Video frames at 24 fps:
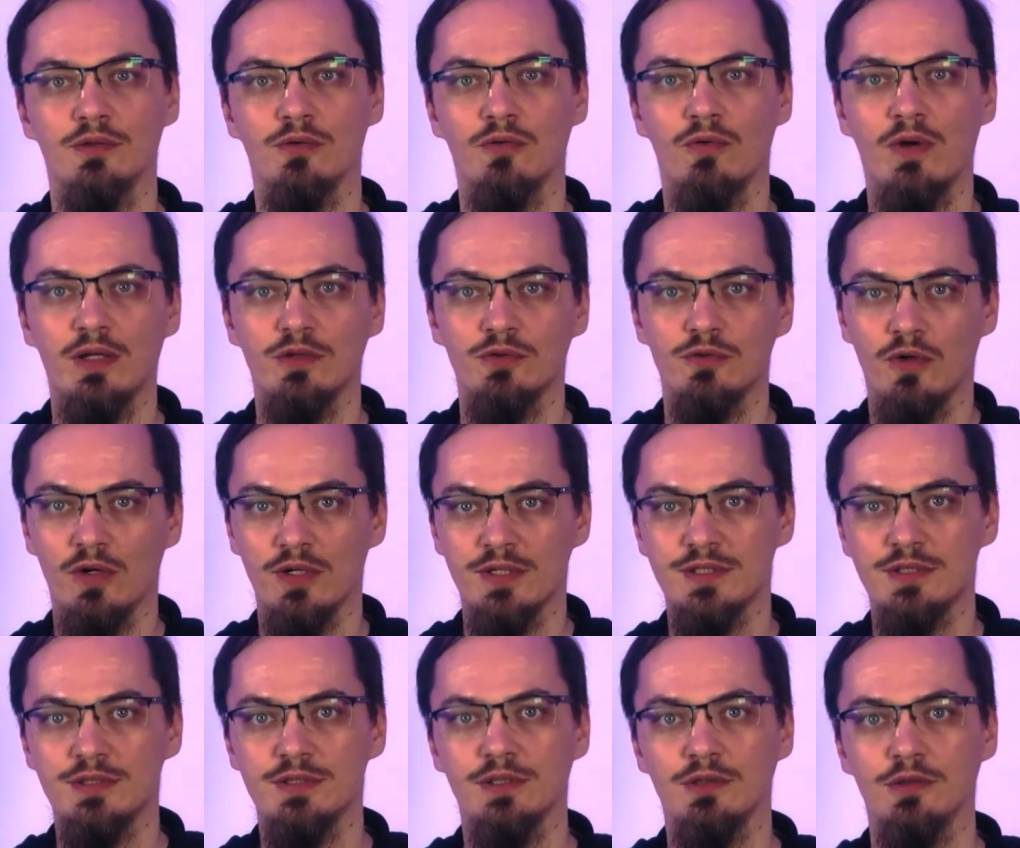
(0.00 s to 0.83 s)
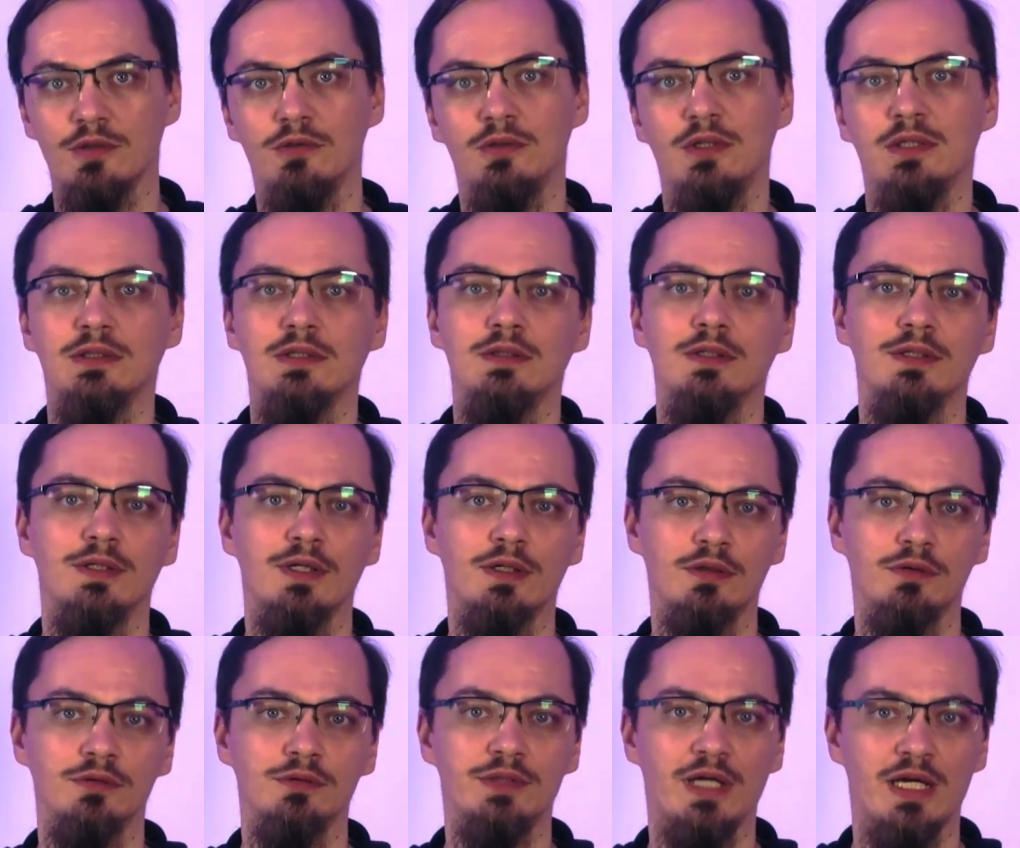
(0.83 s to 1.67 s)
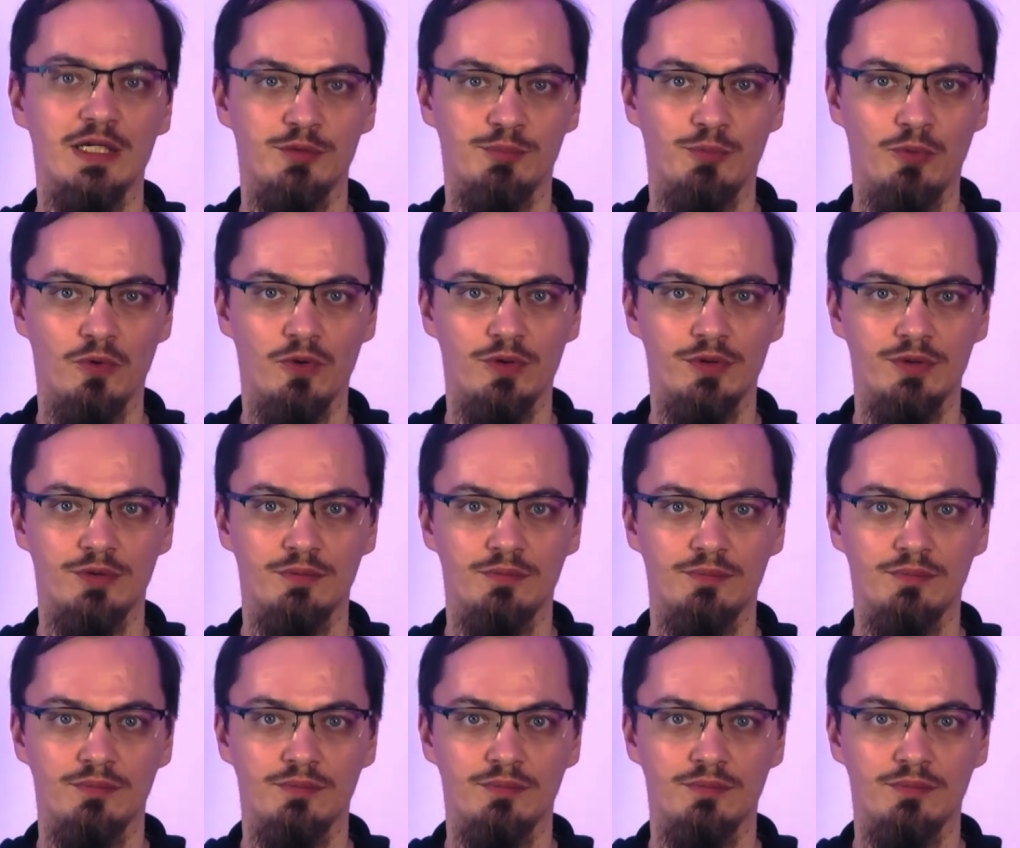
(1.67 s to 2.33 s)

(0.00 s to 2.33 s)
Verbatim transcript: render a single analytical dashboard.